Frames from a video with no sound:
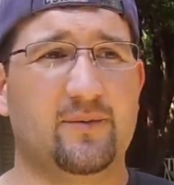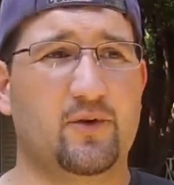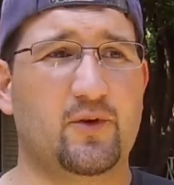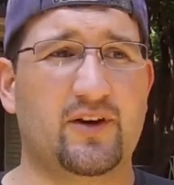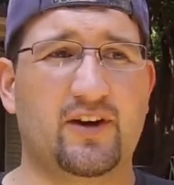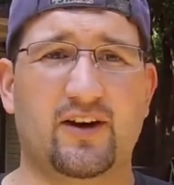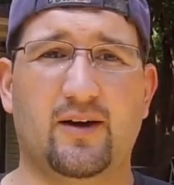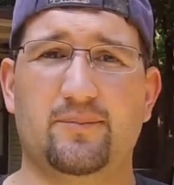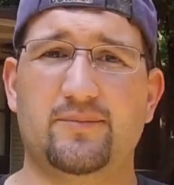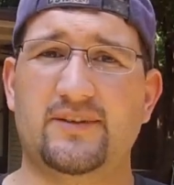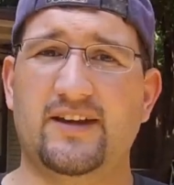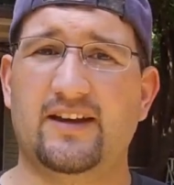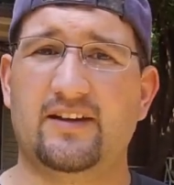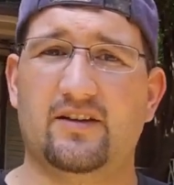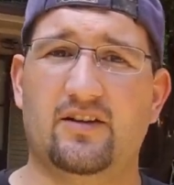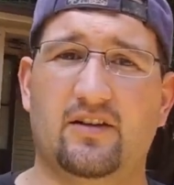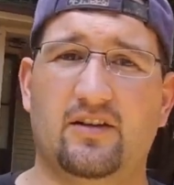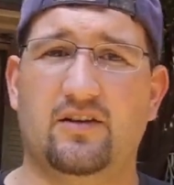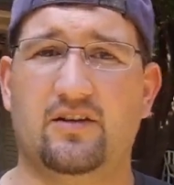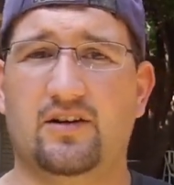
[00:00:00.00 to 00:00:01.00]
Quick
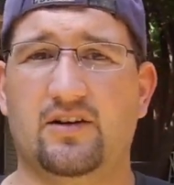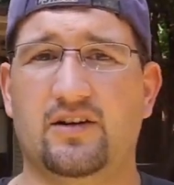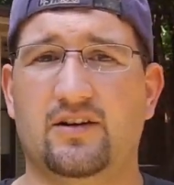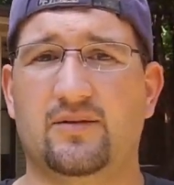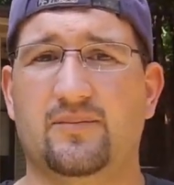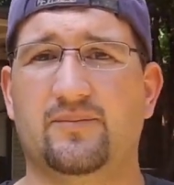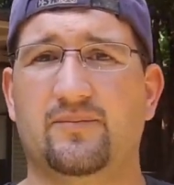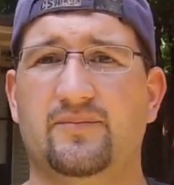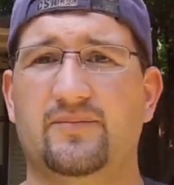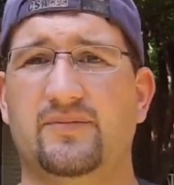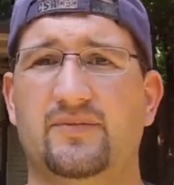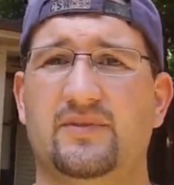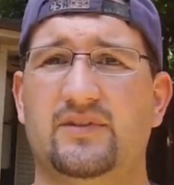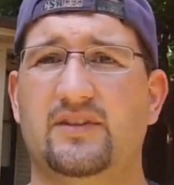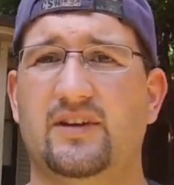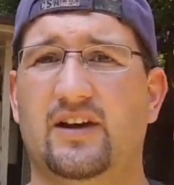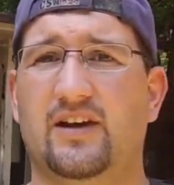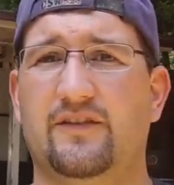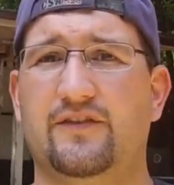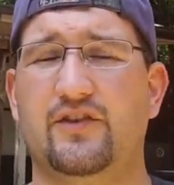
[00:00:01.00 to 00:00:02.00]
update on
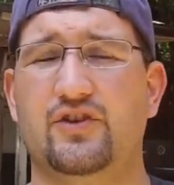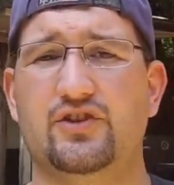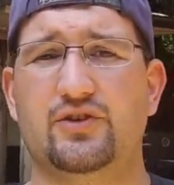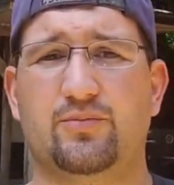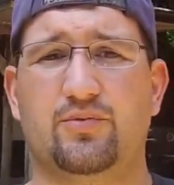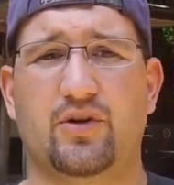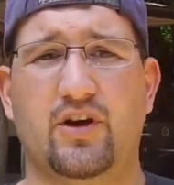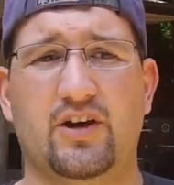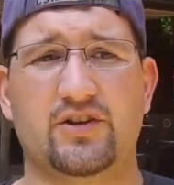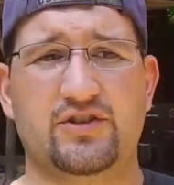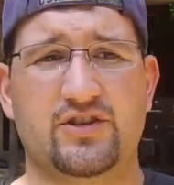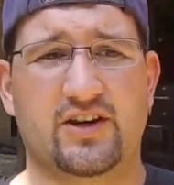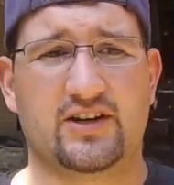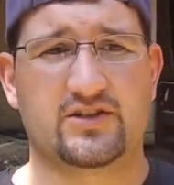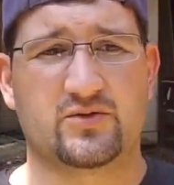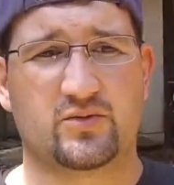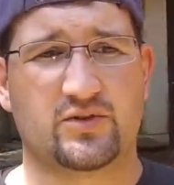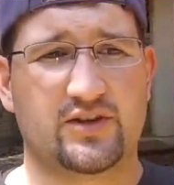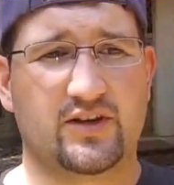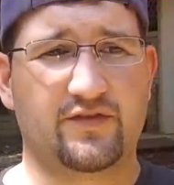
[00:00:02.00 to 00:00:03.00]
future
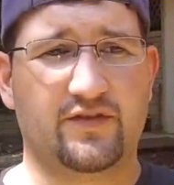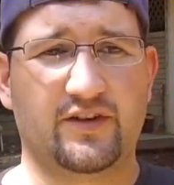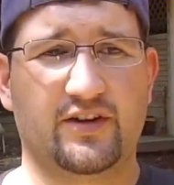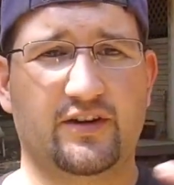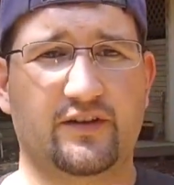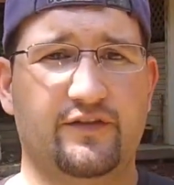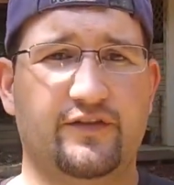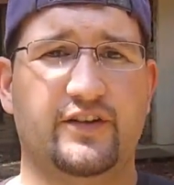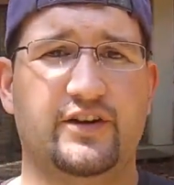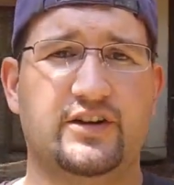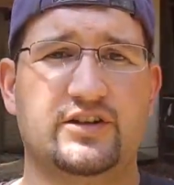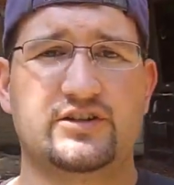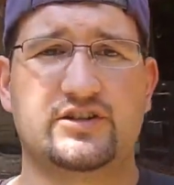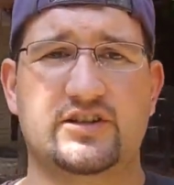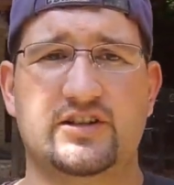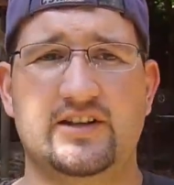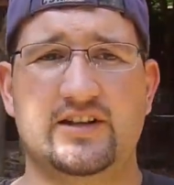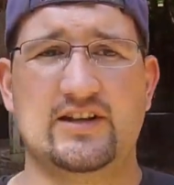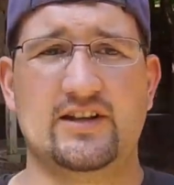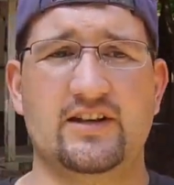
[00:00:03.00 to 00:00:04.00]
projects. We're definitely going to finish
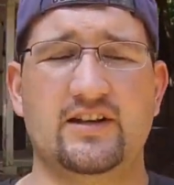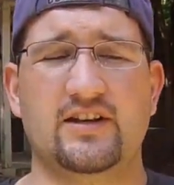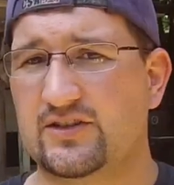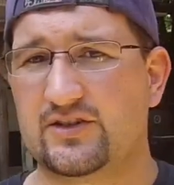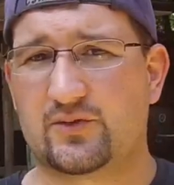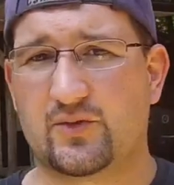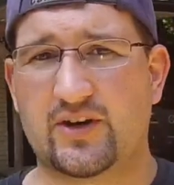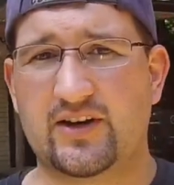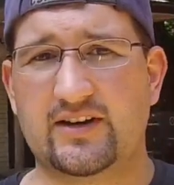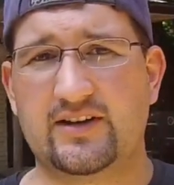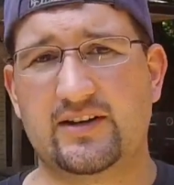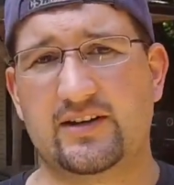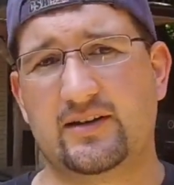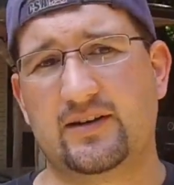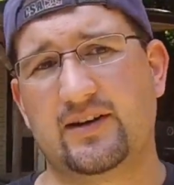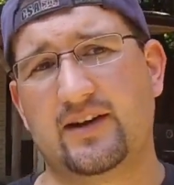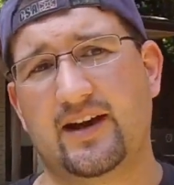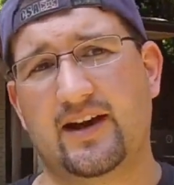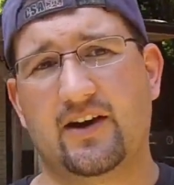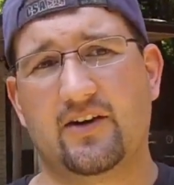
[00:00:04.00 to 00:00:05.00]
the screened-in
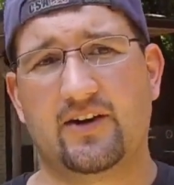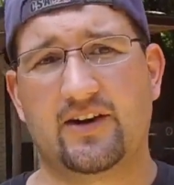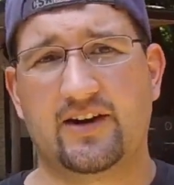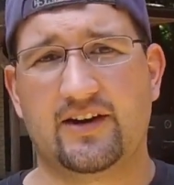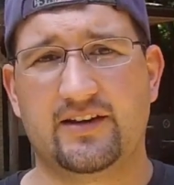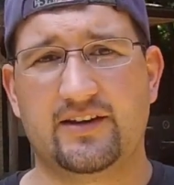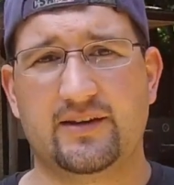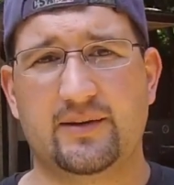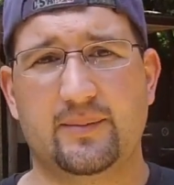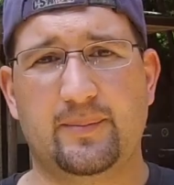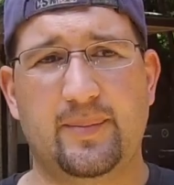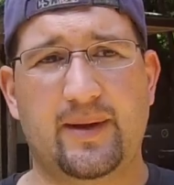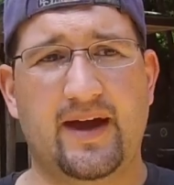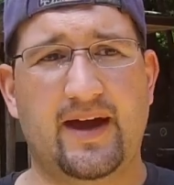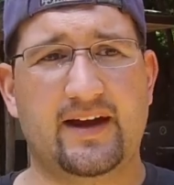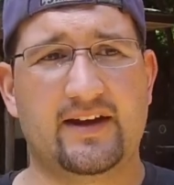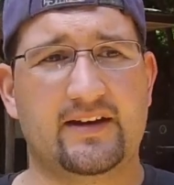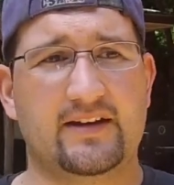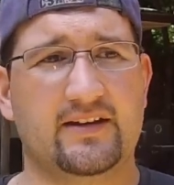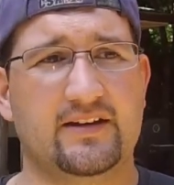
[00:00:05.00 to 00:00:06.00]
area in the
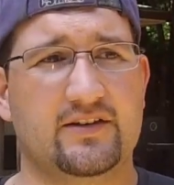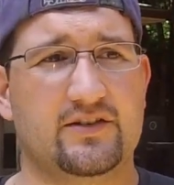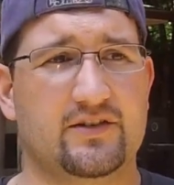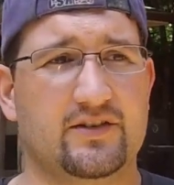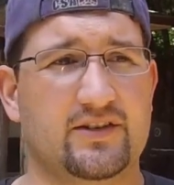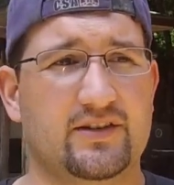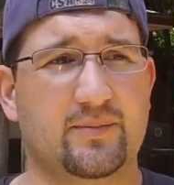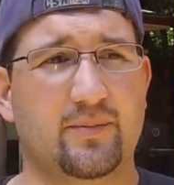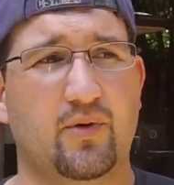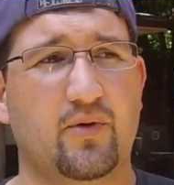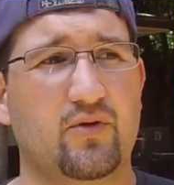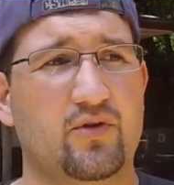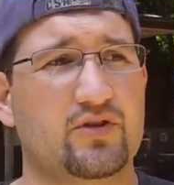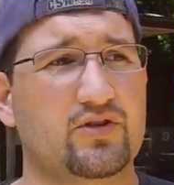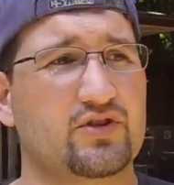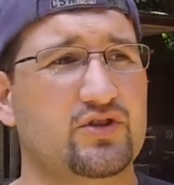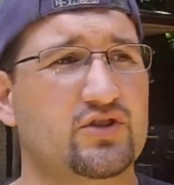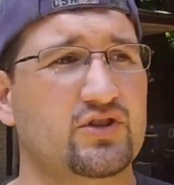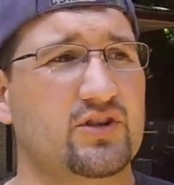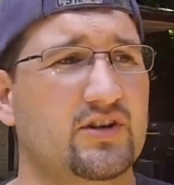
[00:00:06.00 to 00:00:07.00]
back under the
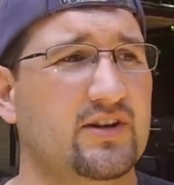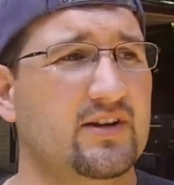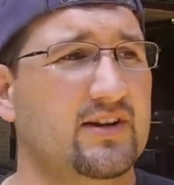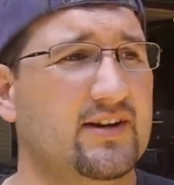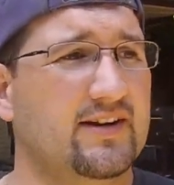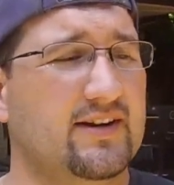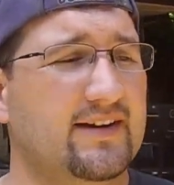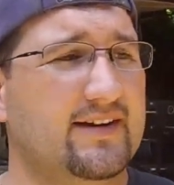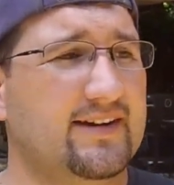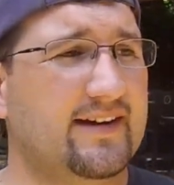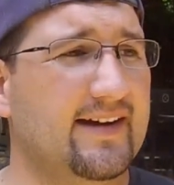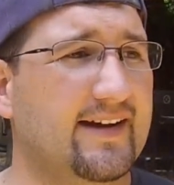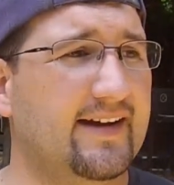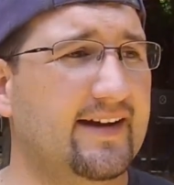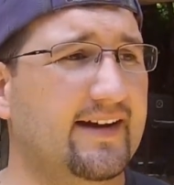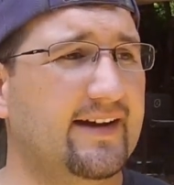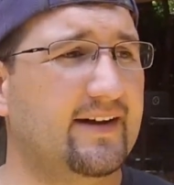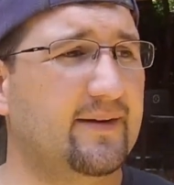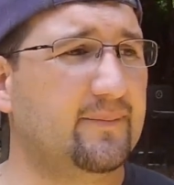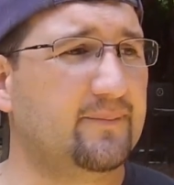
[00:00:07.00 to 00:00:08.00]
porch.
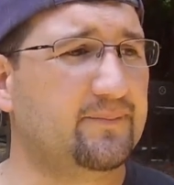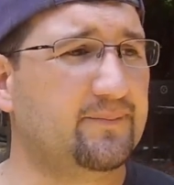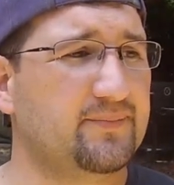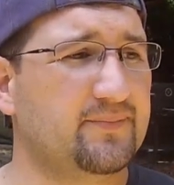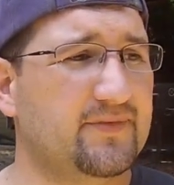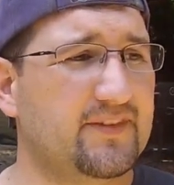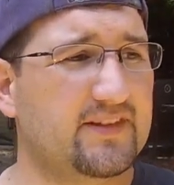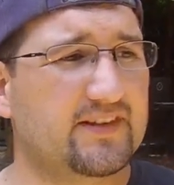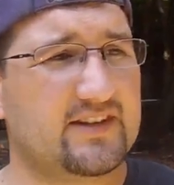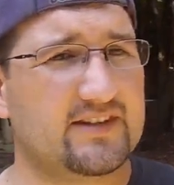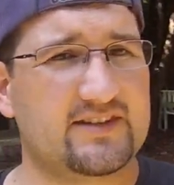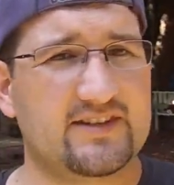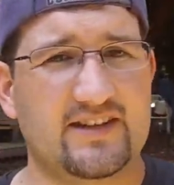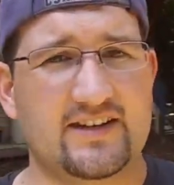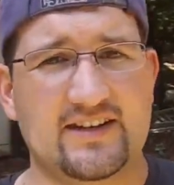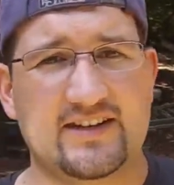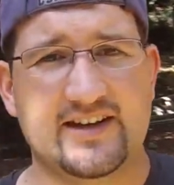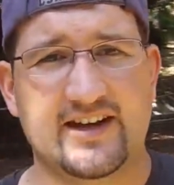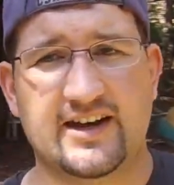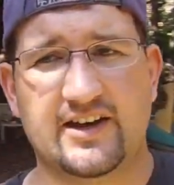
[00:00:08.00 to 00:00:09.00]
The
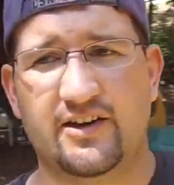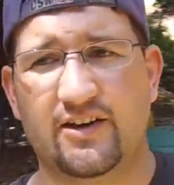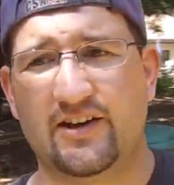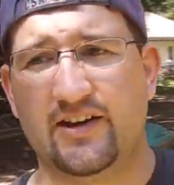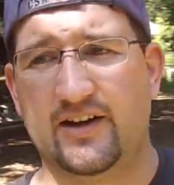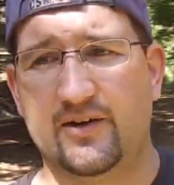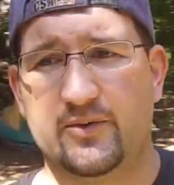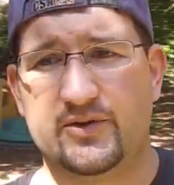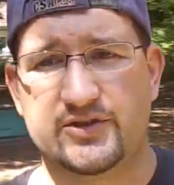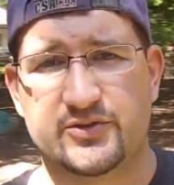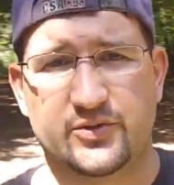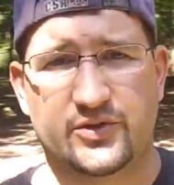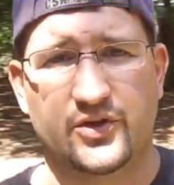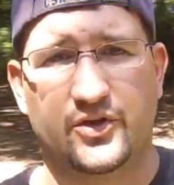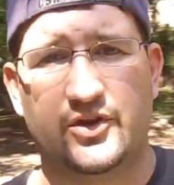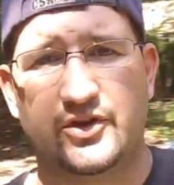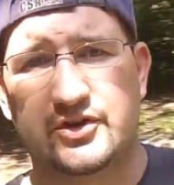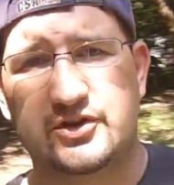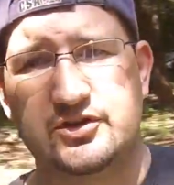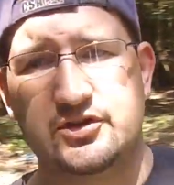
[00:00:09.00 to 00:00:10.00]
seating area, which we're
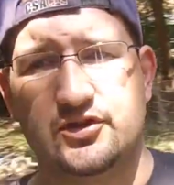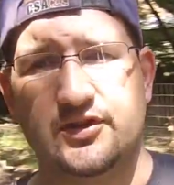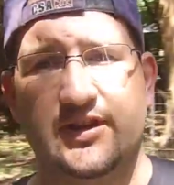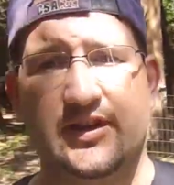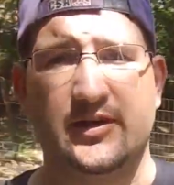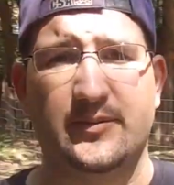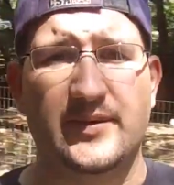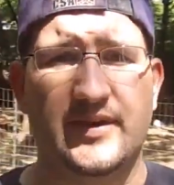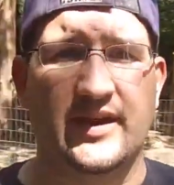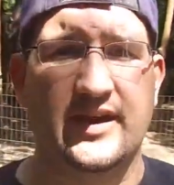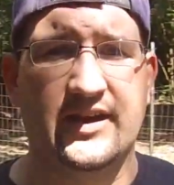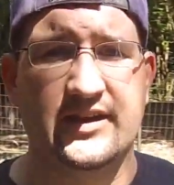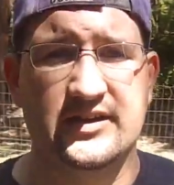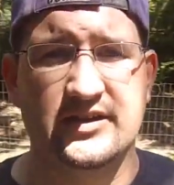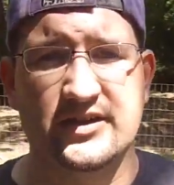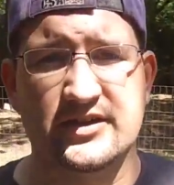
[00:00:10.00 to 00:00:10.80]
going to do here behind